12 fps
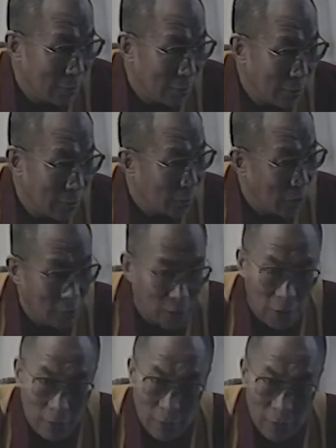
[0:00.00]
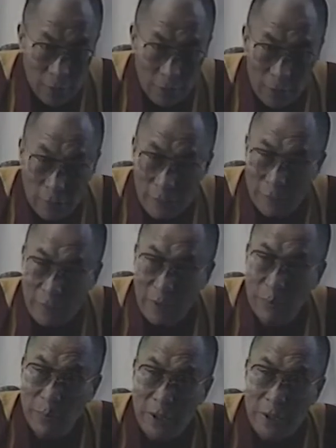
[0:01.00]
So that, I think, is a very
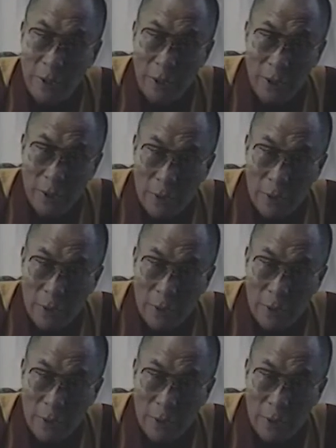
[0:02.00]
pity.